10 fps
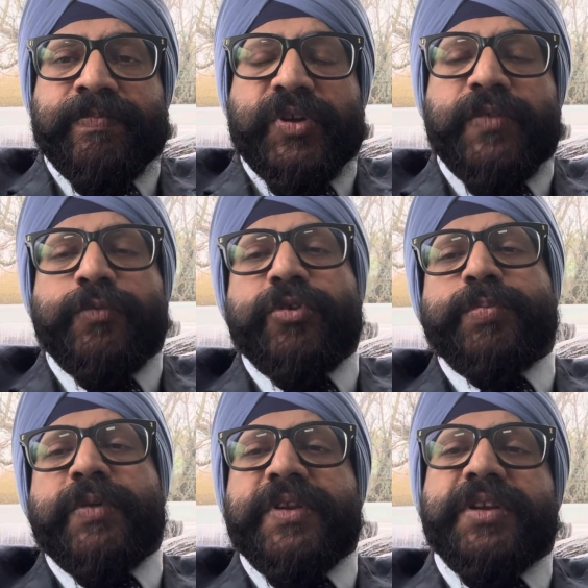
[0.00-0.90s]
Of course,
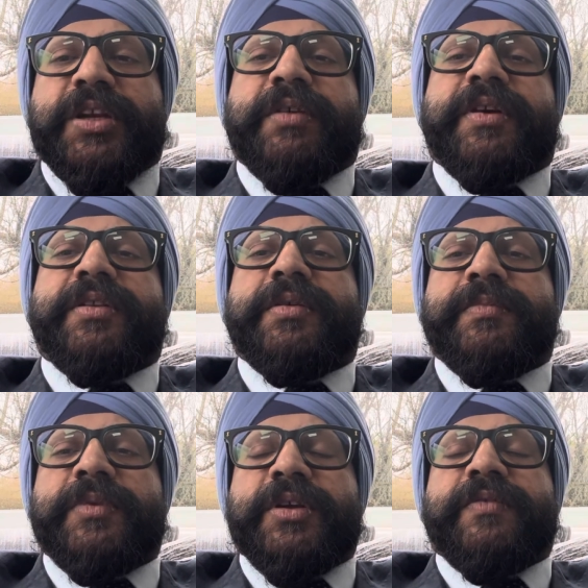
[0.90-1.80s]
Professor gave us
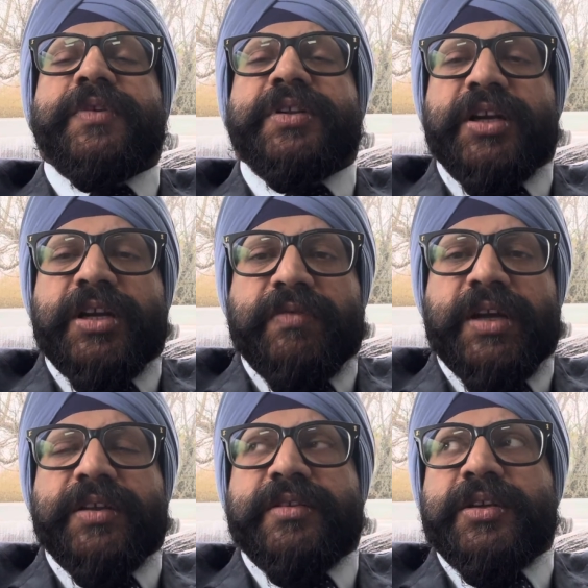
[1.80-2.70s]
some further
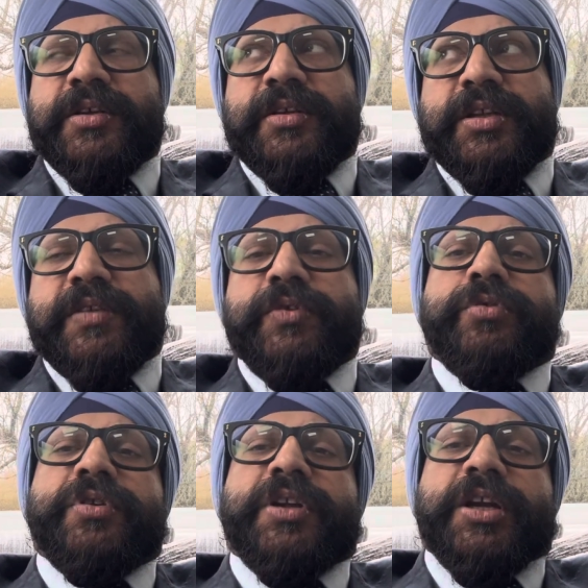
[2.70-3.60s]
advice that we
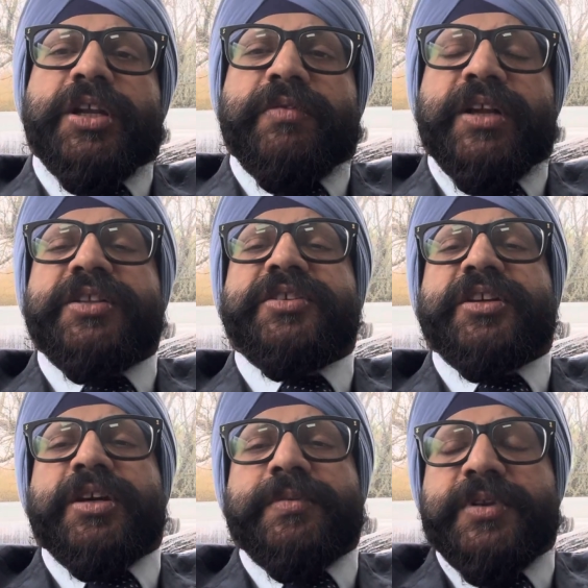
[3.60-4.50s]
should get our health
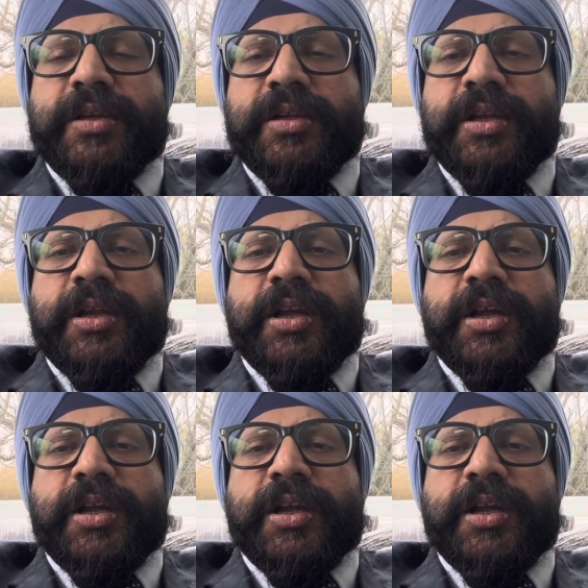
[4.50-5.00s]
checkups done,